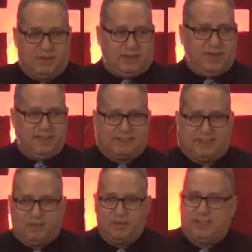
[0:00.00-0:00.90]
Okay, that's
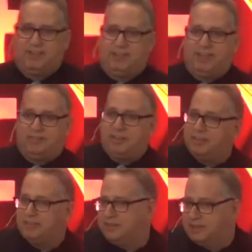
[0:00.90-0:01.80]
it. We can
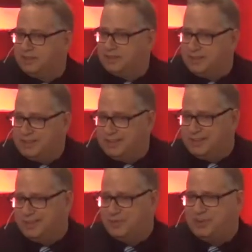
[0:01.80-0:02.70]
leave.